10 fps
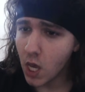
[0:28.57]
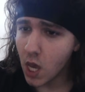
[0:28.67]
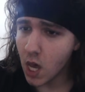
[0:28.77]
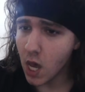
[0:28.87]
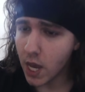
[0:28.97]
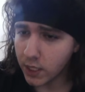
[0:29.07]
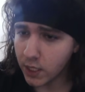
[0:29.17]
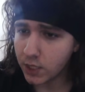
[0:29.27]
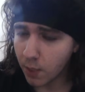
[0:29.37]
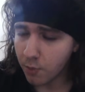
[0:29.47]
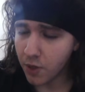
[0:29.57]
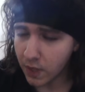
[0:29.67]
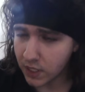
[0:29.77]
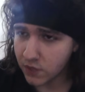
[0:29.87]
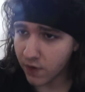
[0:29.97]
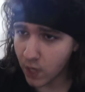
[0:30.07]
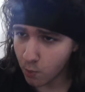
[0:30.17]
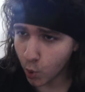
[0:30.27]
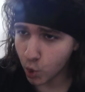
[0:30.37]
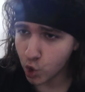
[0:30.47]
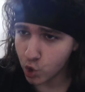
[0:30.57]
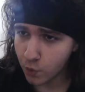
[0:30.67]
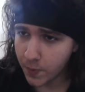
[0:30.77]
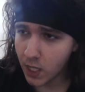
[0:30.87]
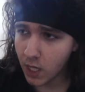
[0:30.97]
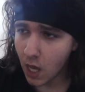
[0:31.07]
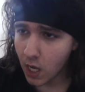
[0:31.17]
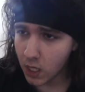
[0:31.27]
It is something that is very important to be